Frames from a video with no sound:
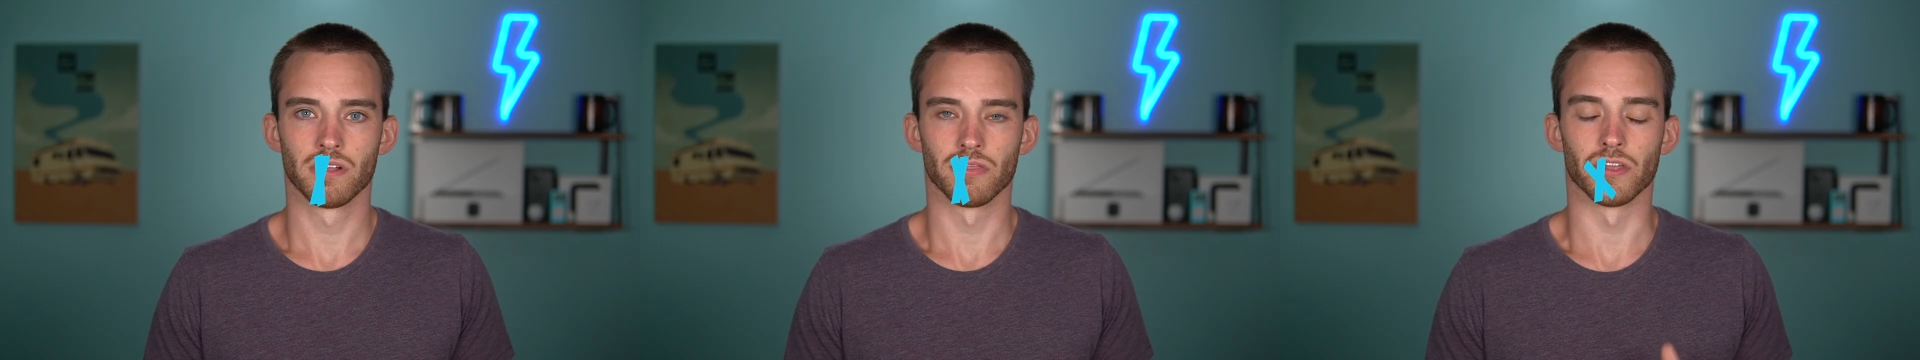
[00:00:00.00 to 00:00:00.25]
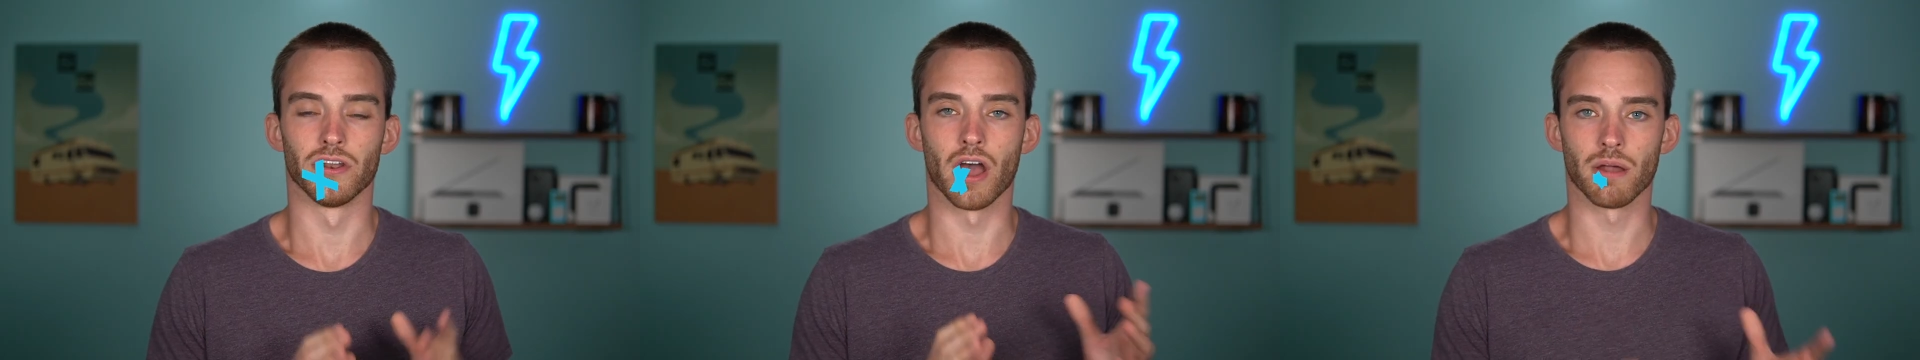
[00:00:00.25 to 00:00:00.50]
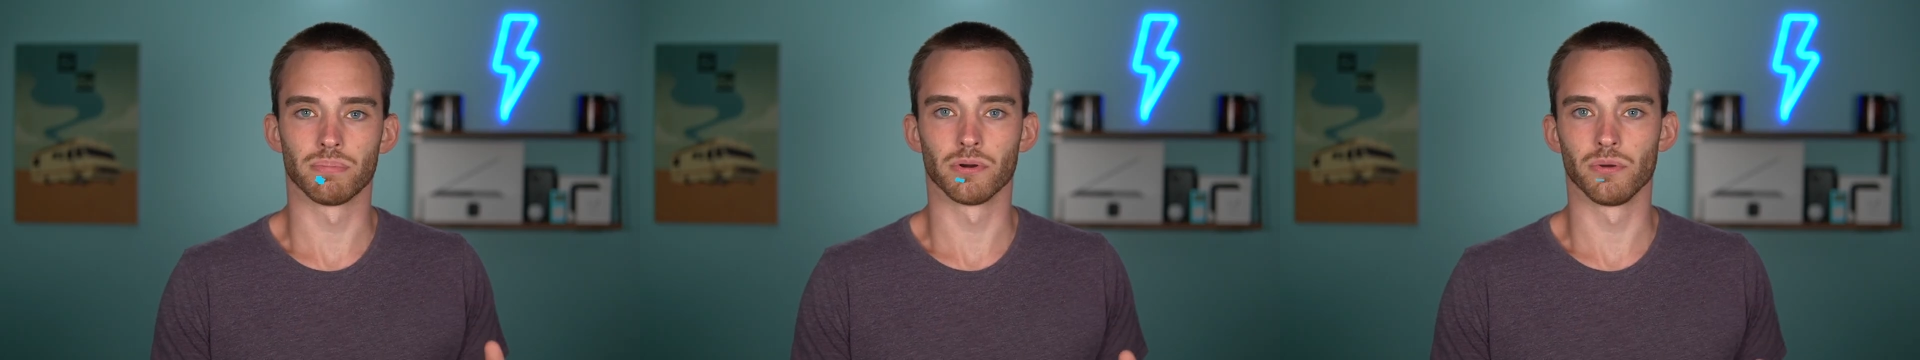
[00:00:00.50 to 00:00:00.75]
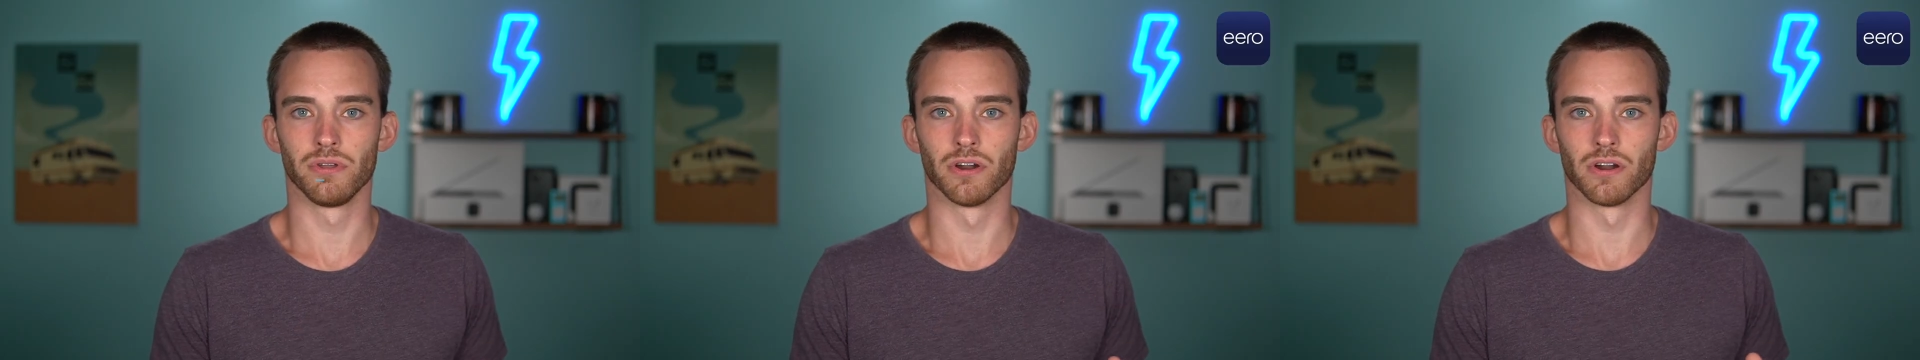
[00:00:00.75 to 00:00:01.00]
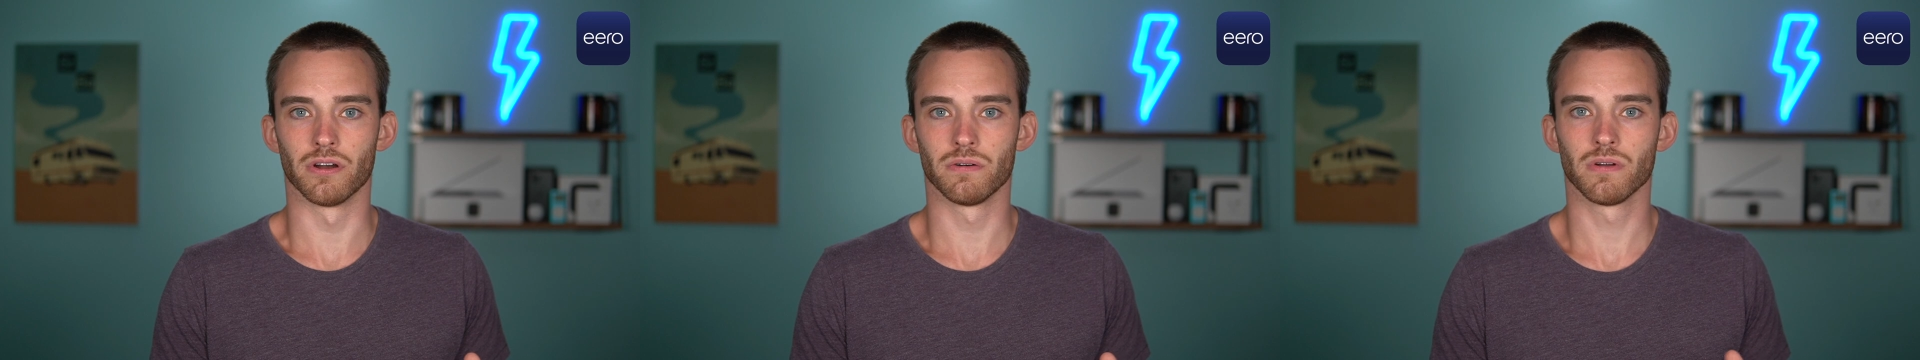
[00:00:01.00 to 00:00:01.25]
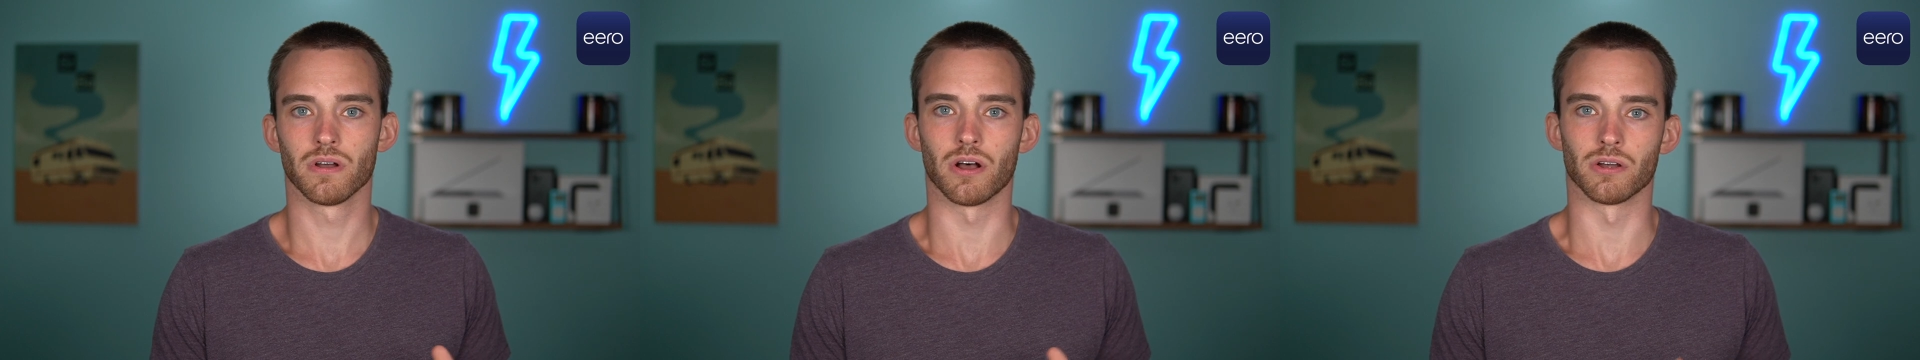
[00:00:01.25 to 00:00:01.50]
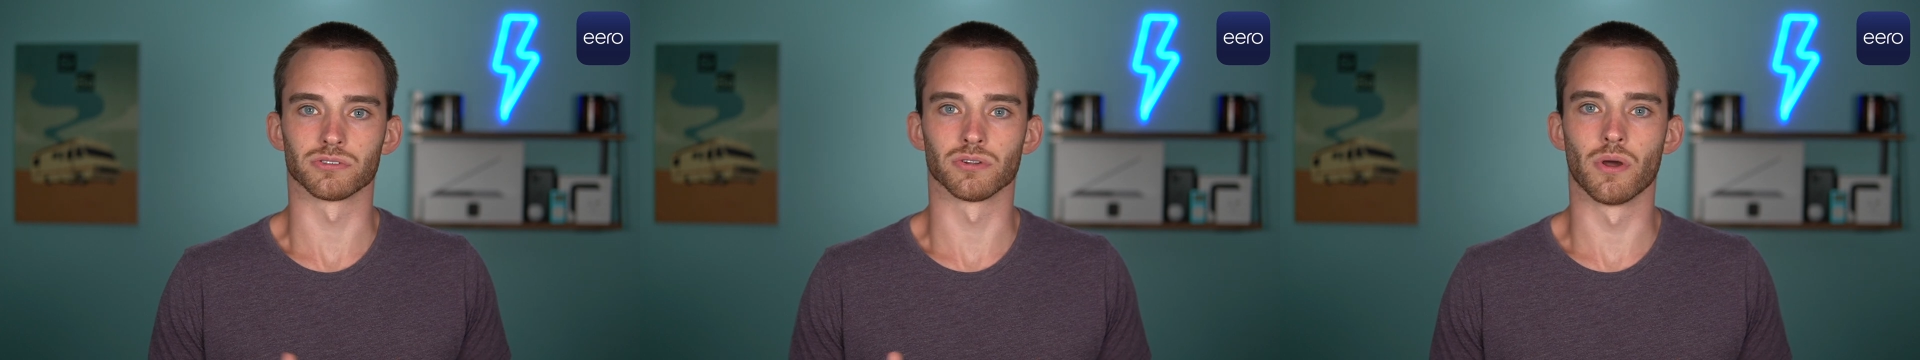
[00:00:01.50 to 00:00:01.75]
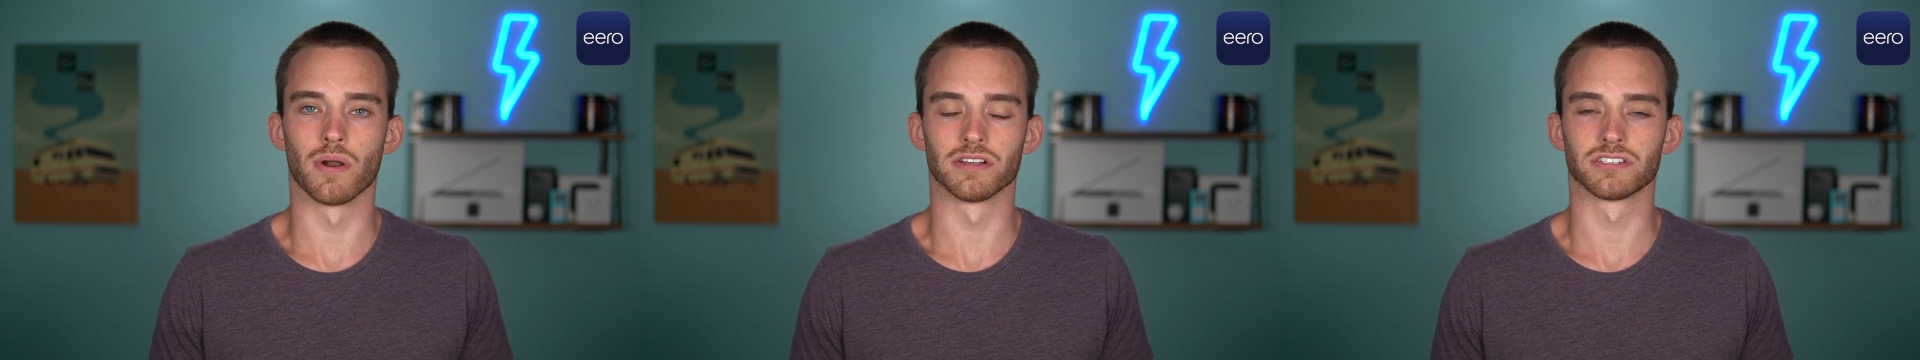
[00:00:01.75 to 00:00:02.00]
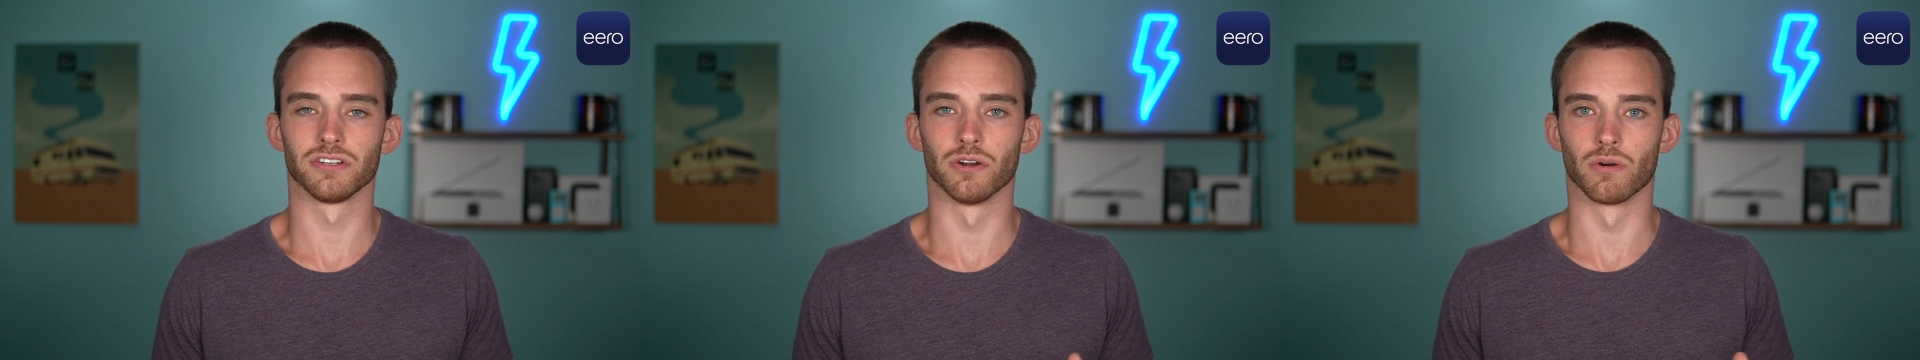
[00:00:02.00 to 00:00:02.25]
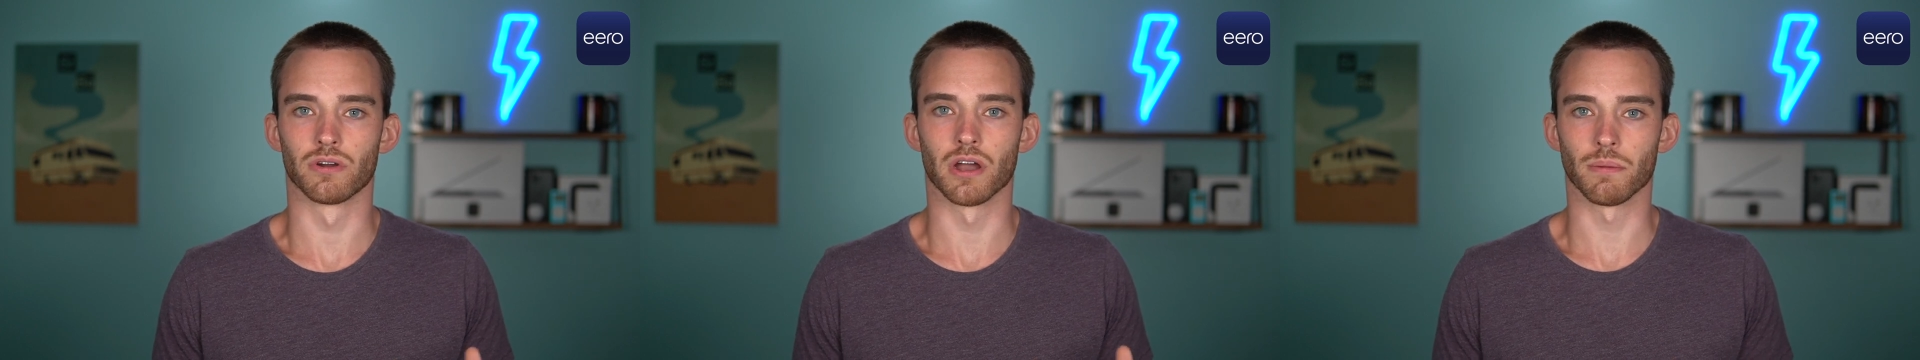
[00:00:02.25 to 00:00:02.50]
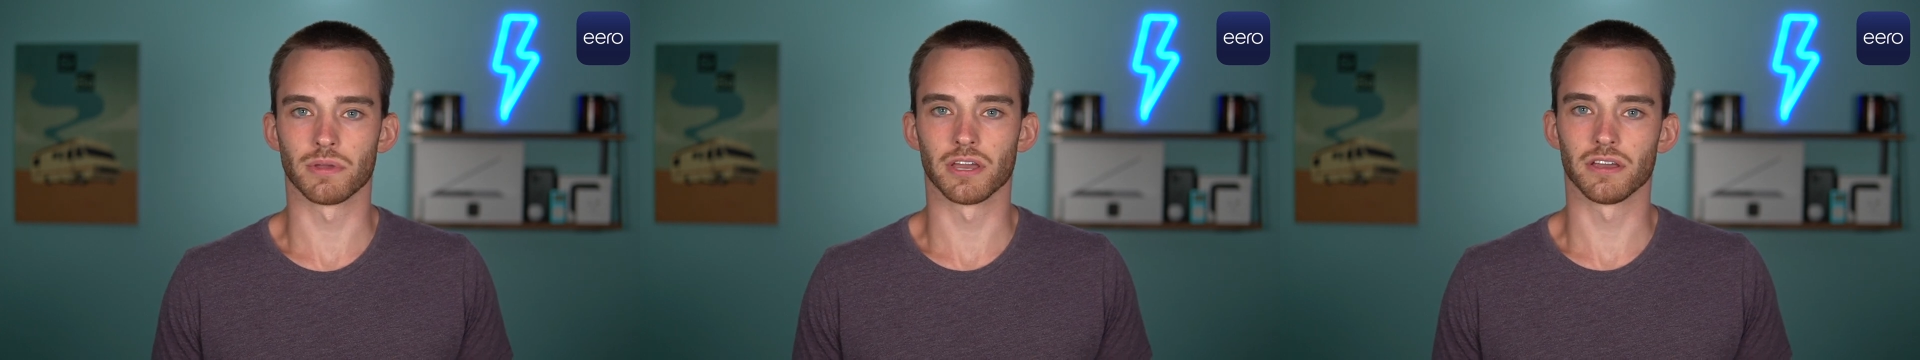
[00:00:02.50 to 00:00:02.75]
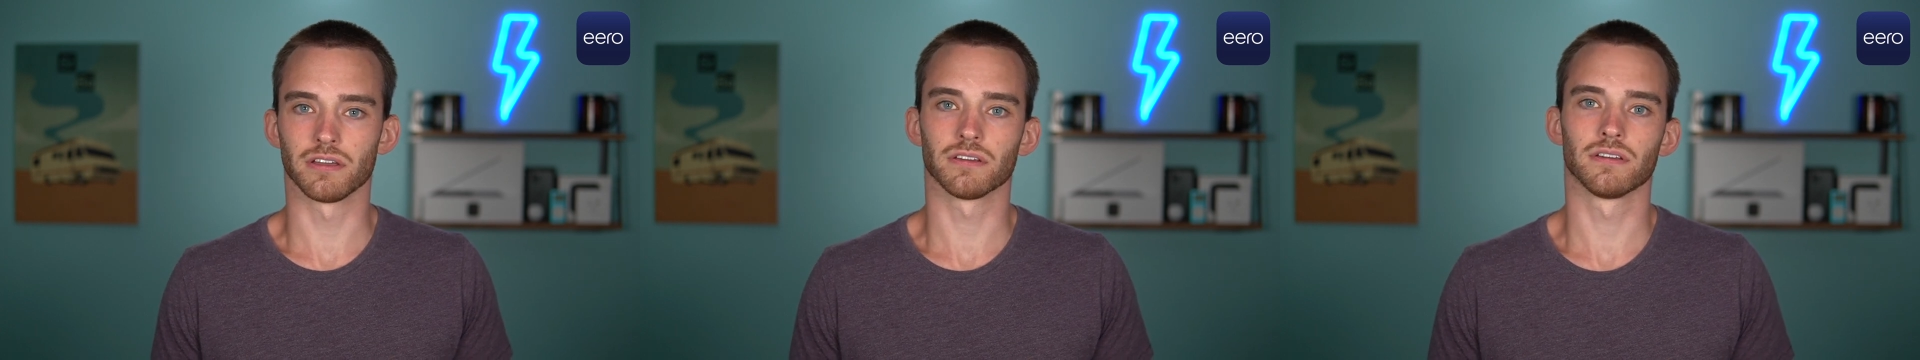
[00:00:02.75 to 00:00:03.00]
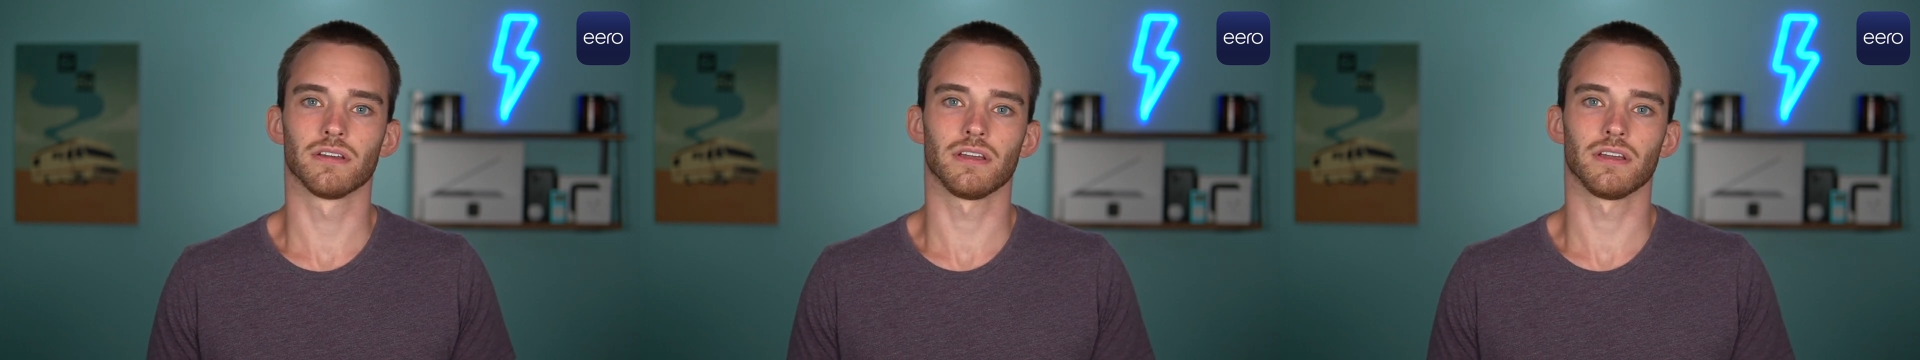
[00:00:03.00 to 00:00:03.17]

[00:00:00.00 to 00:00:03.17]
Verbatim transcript: The non-pro Eero, also known as the Eero Cupcake,